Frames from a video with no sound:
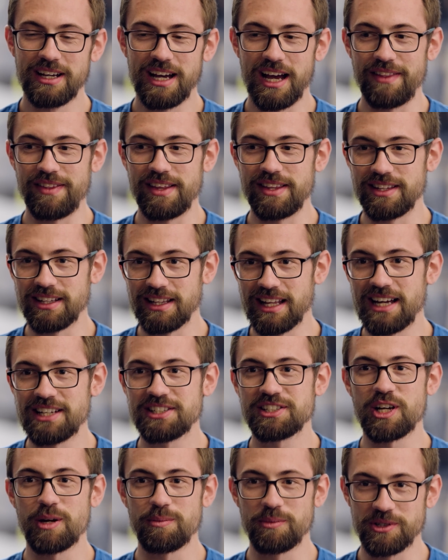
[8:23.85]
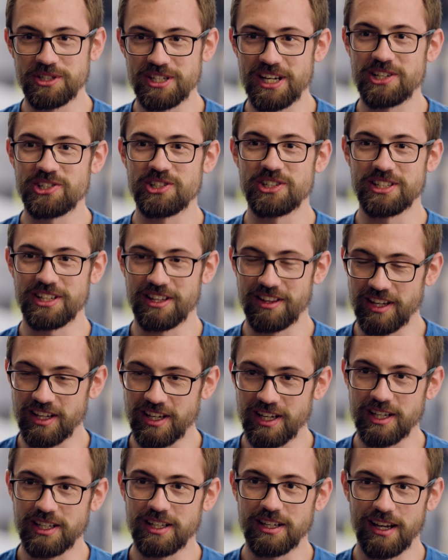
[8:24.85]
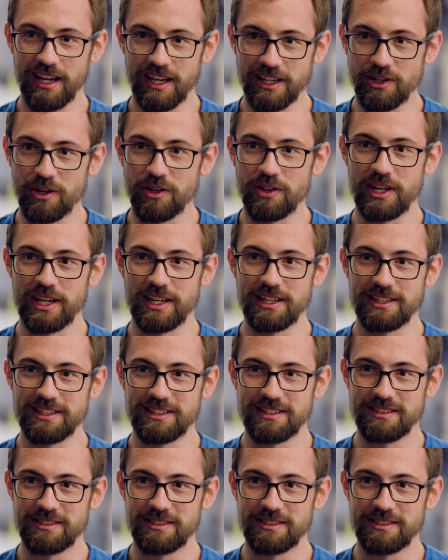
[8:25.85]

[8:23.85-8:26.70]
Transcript: And then the last couple sessions, I think I got that